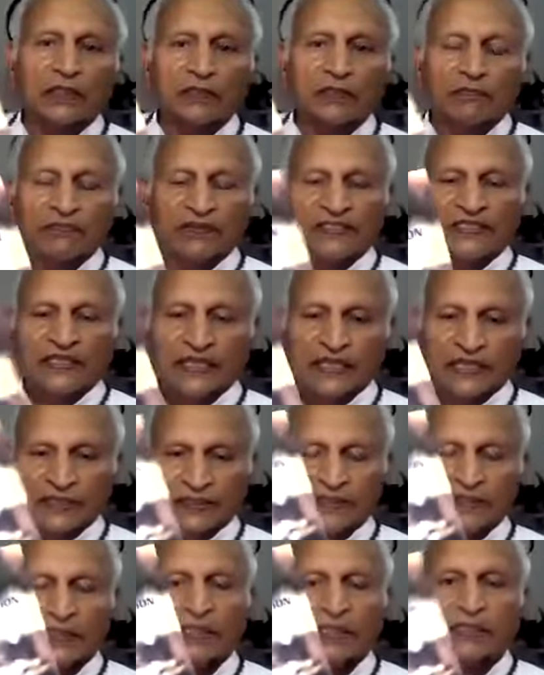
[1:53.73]
which
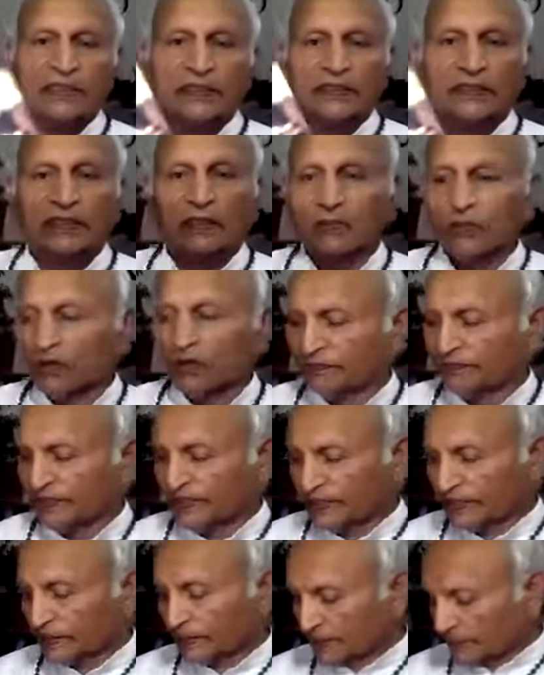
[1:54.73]
has some of
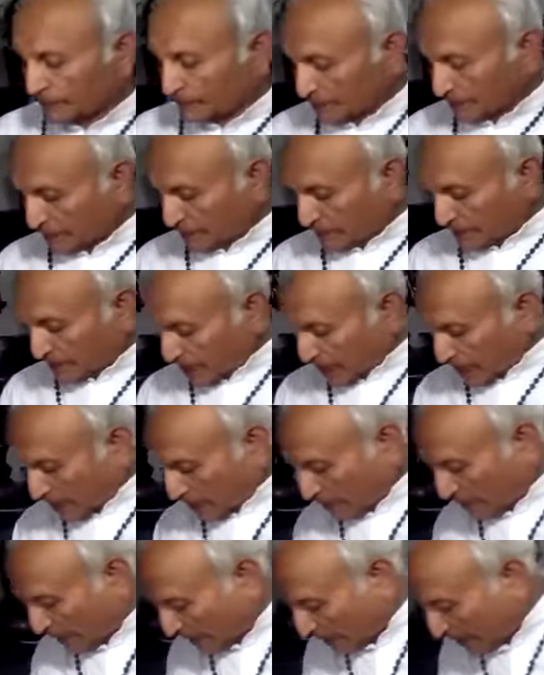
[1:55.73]
it, and
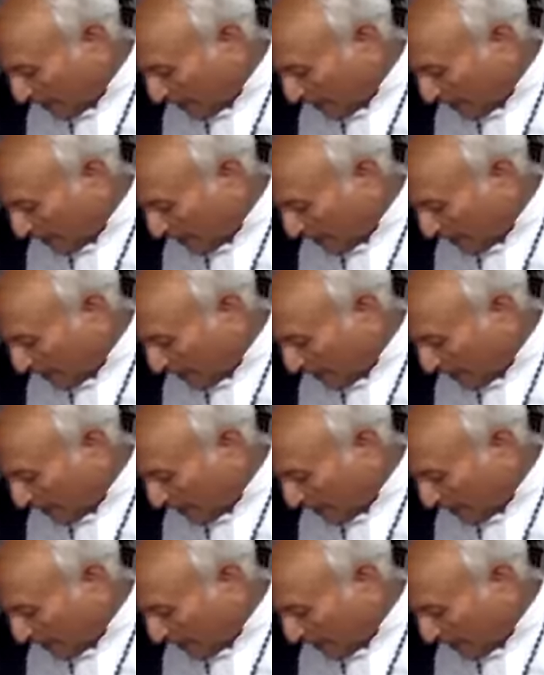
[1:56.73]
many